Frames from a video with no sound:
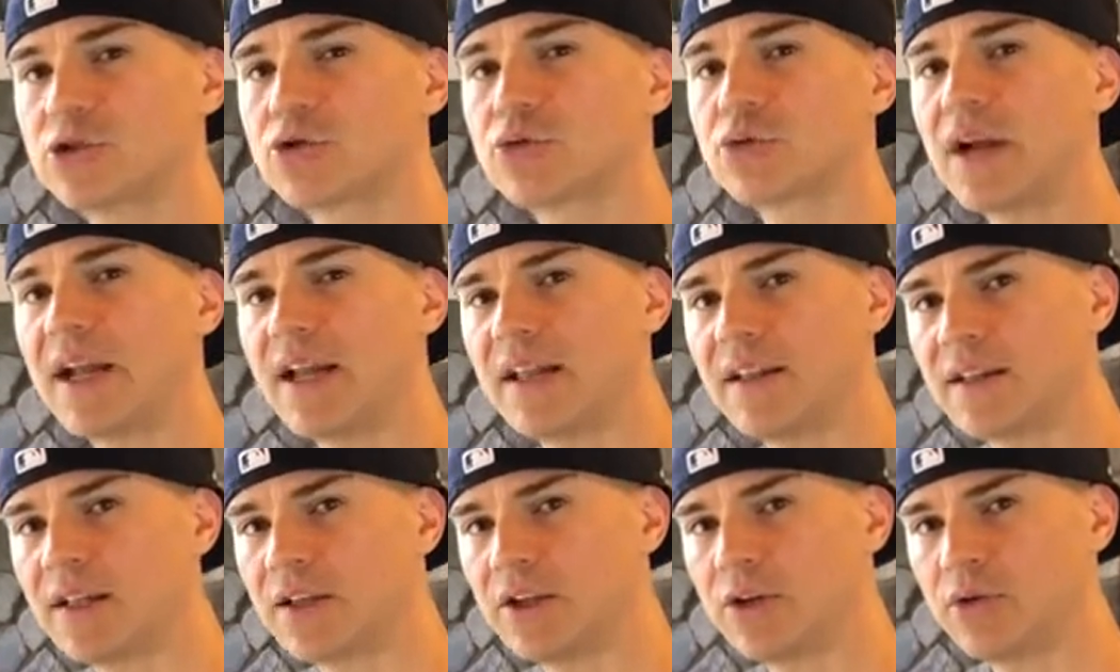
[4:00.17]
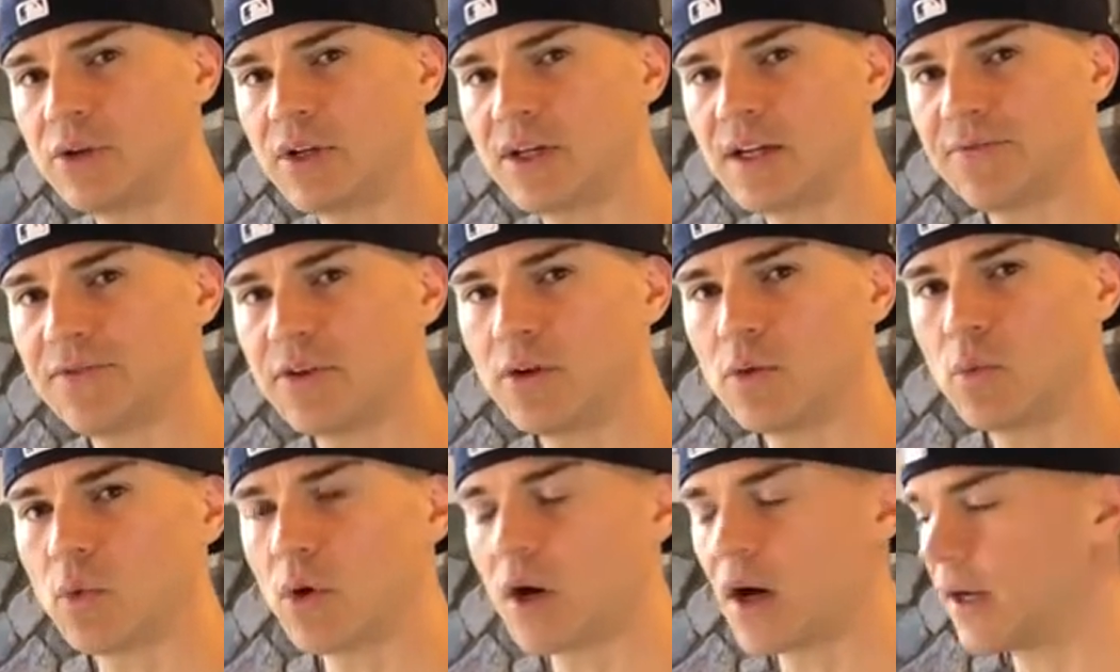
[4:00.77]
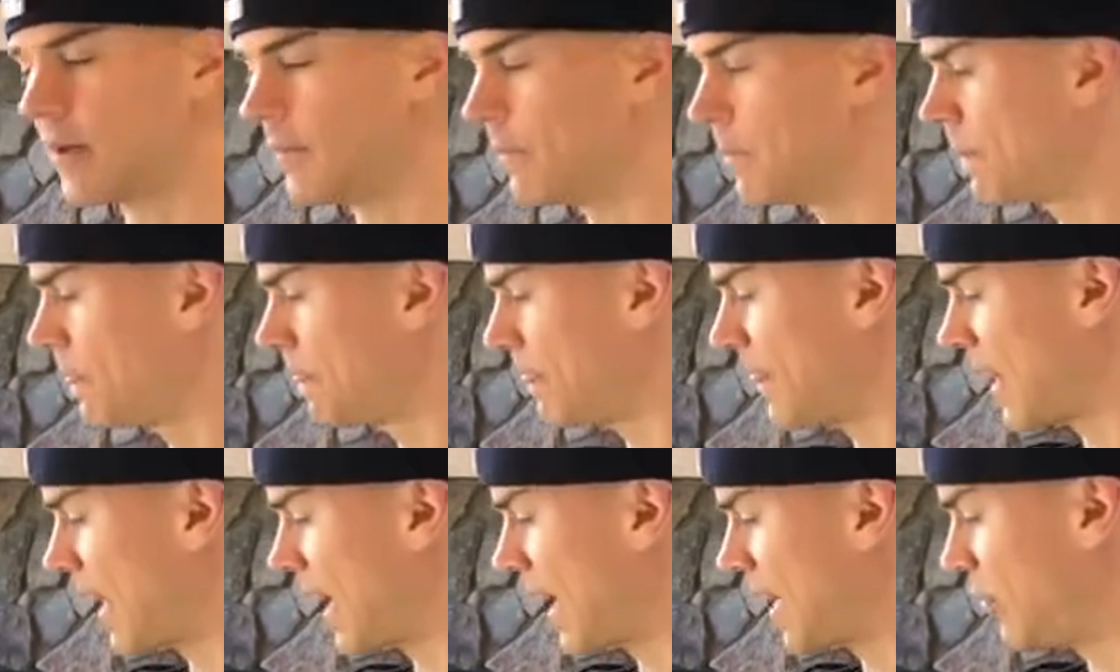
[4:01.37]
drain the unit if you want,
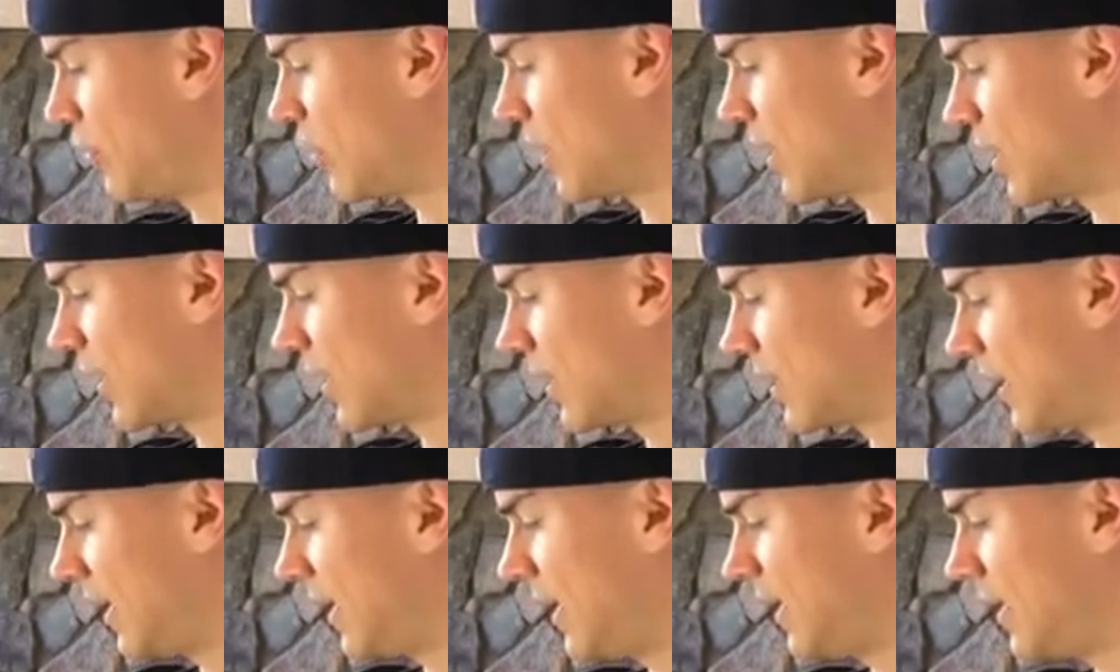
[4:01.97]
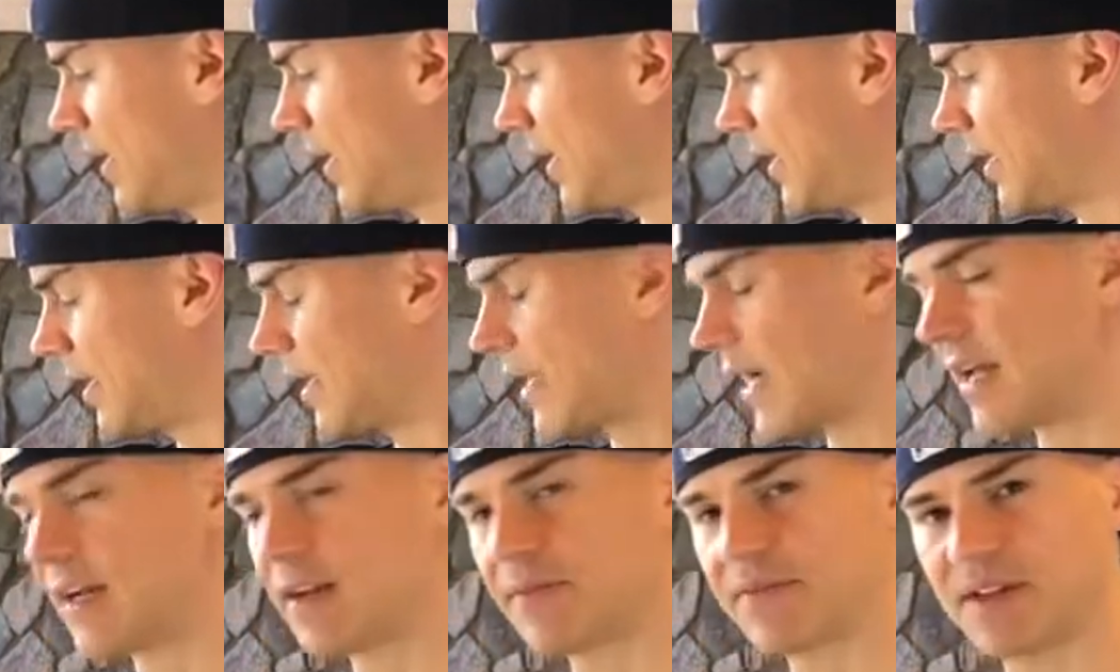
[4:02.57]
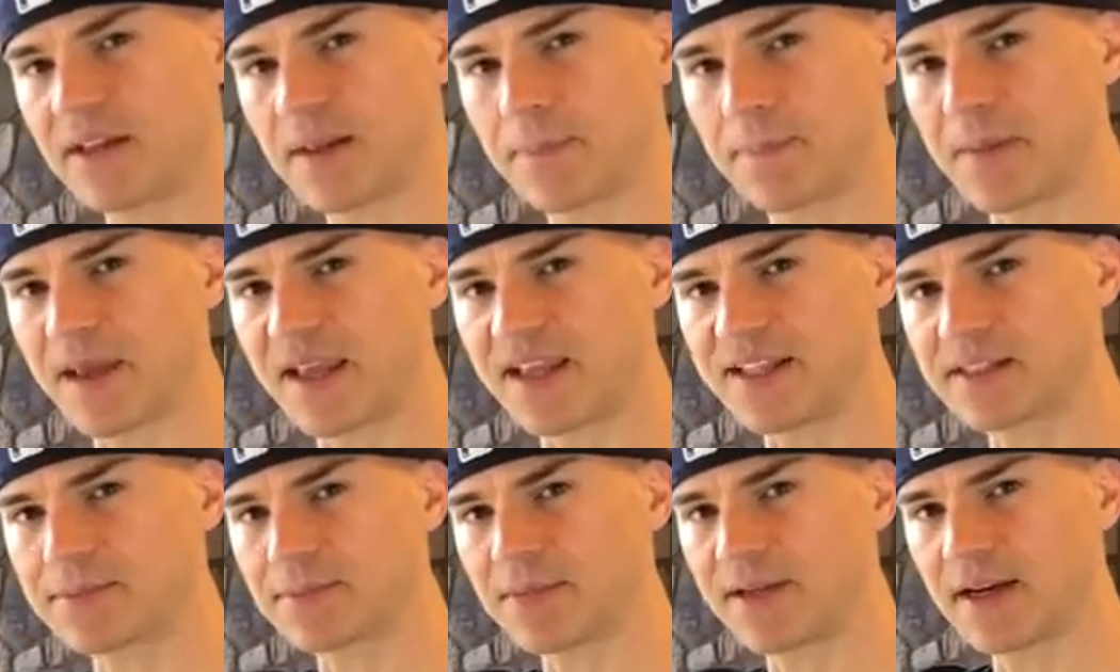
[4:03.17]
and you can clean kind of in the
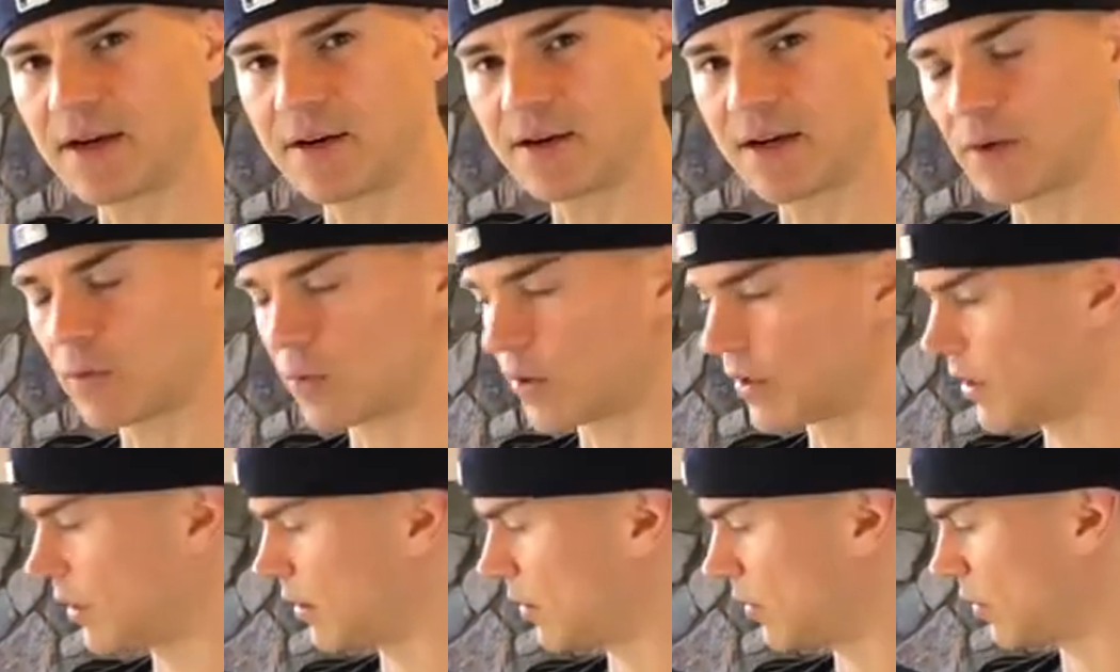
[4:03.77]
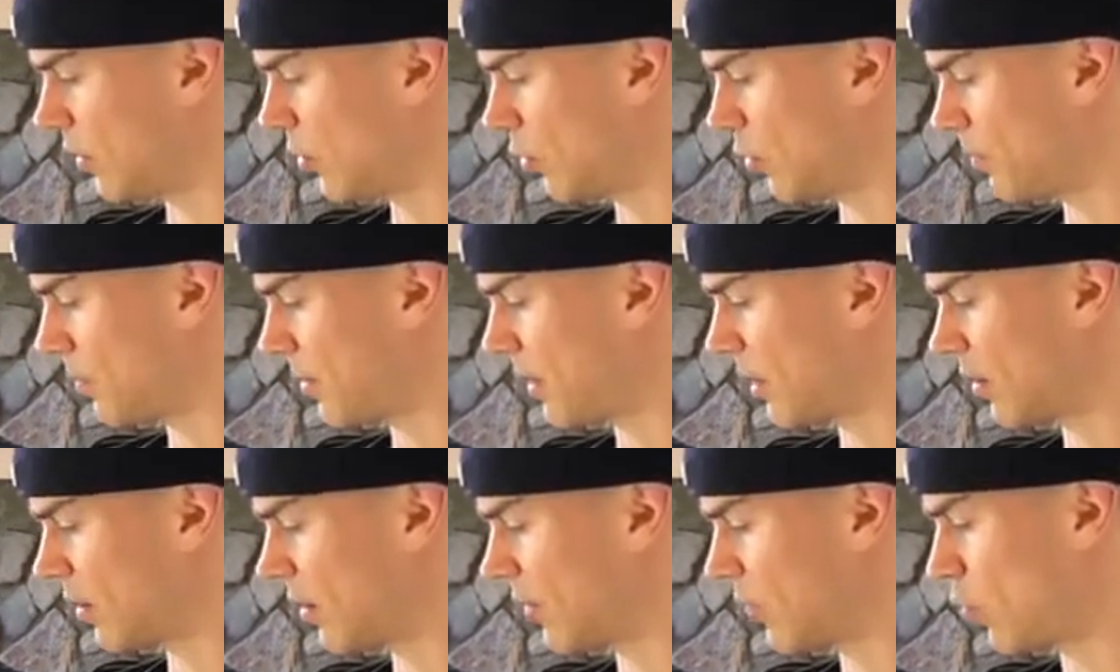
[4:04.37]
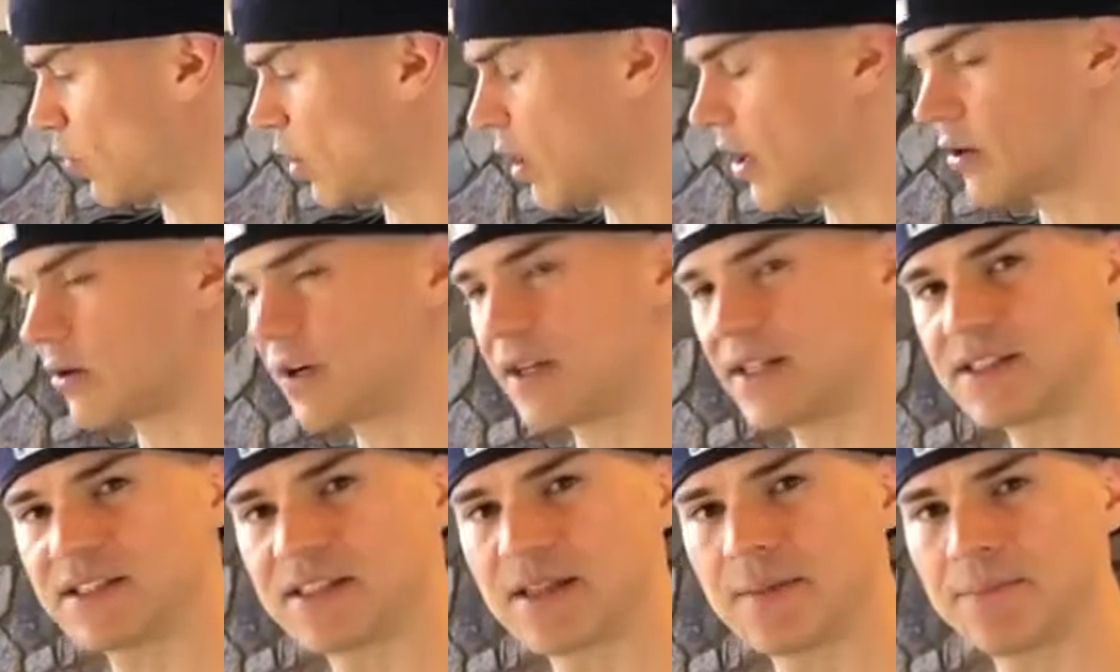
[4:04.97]
basement area where the little puddle of water
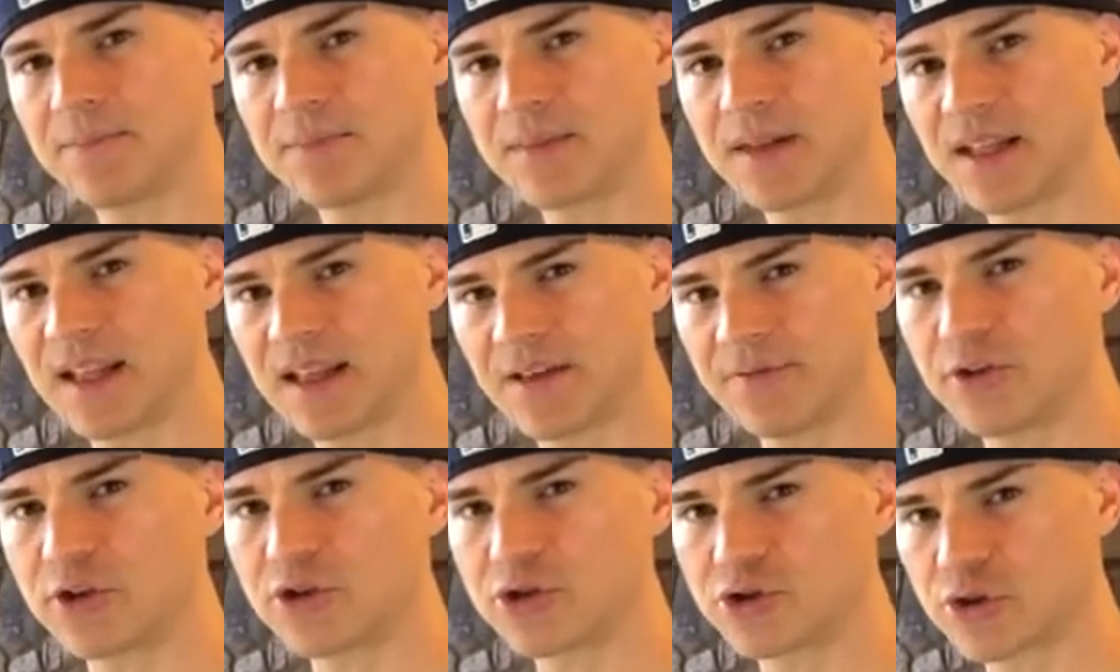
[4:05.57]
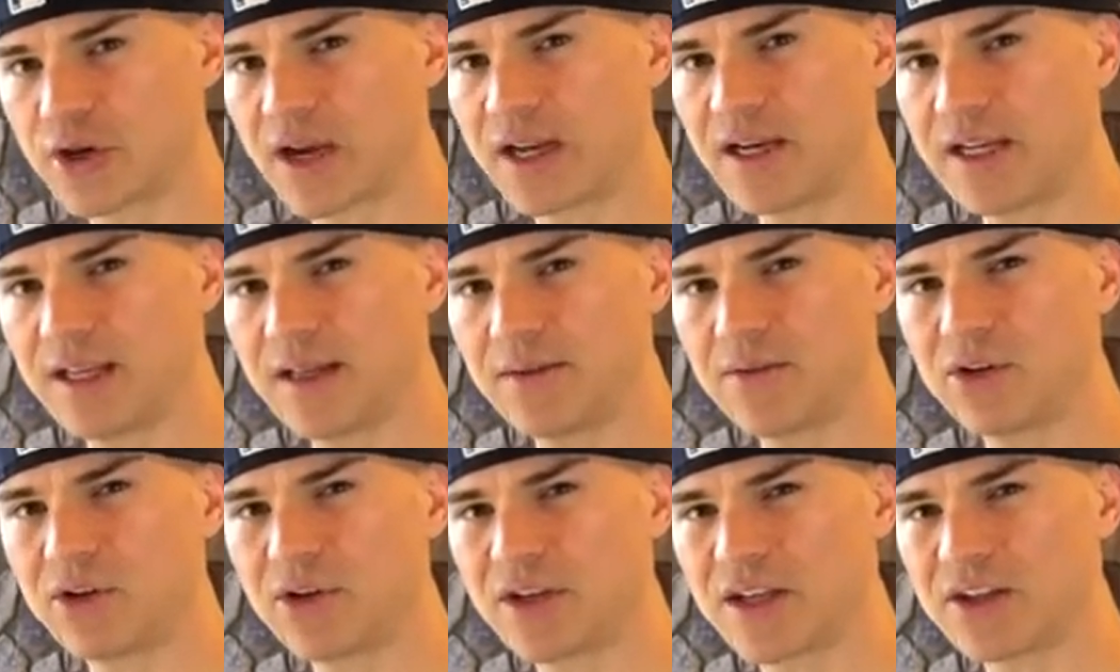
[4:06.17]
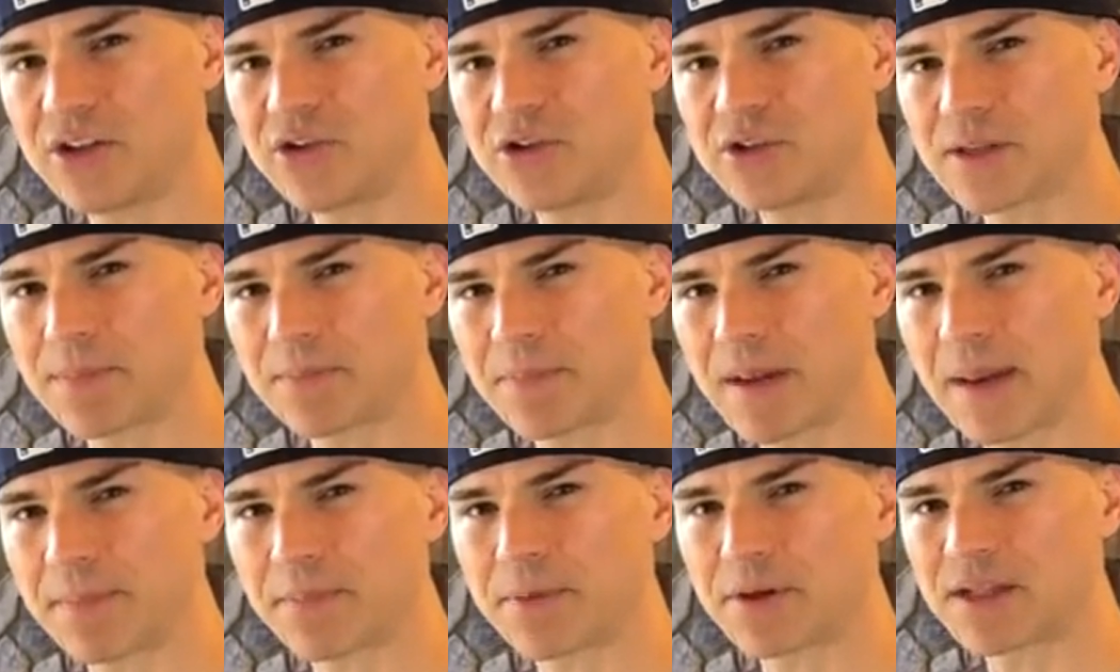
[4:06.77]
is. If you drain it, you can use a
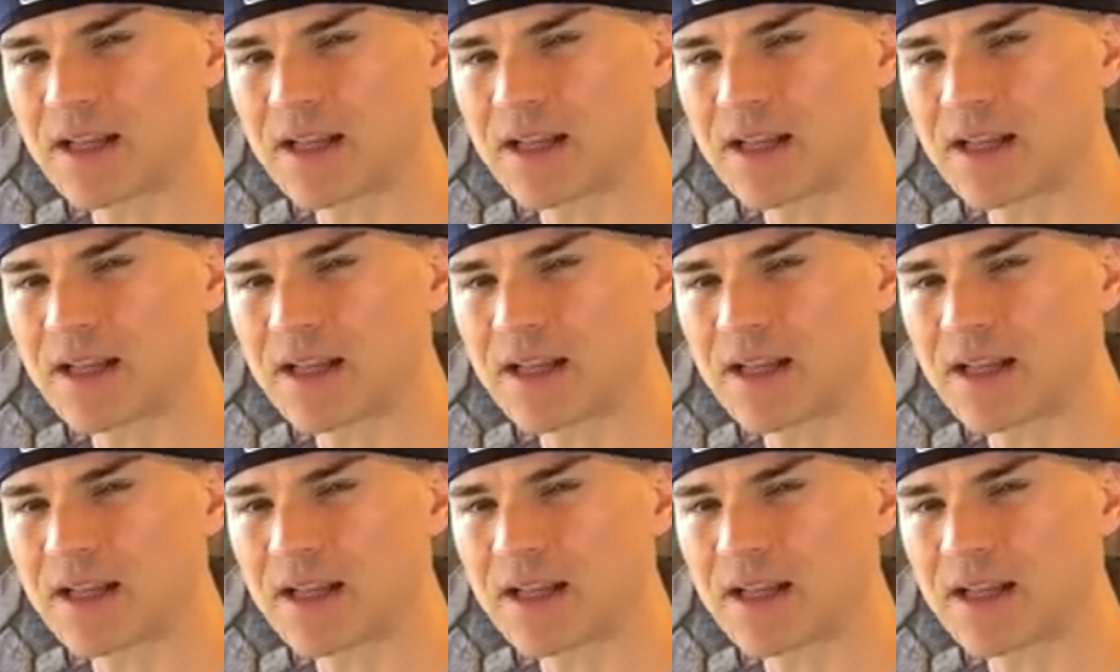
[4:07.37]
paper